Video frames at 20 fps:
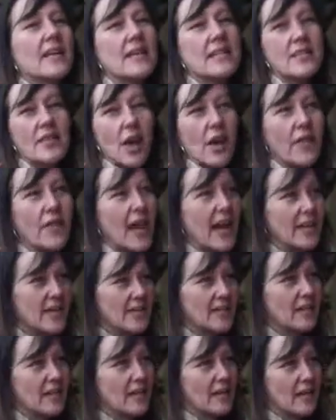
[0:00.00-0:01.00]
So that
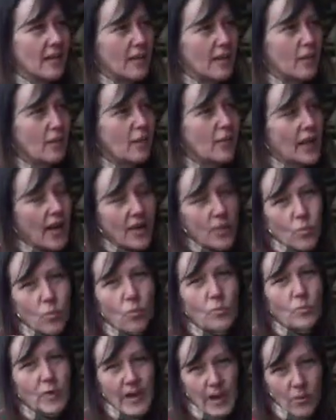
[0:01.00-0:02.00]

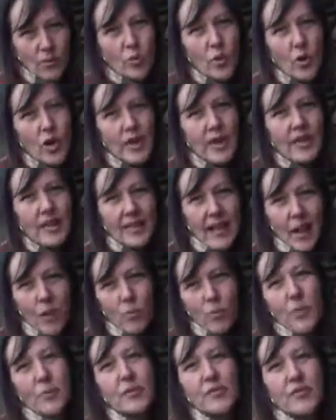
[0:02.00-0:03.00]
networking,
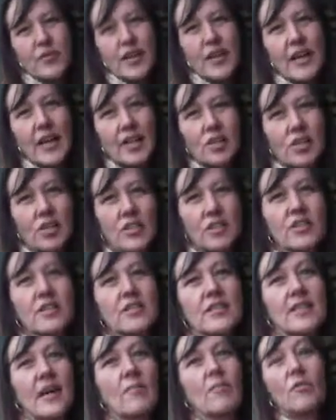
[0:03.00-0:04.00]
that web of connection, just
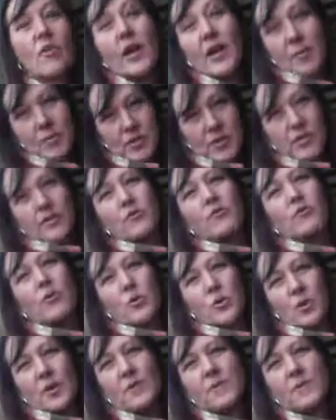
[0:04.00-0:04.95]
come right up to the fore.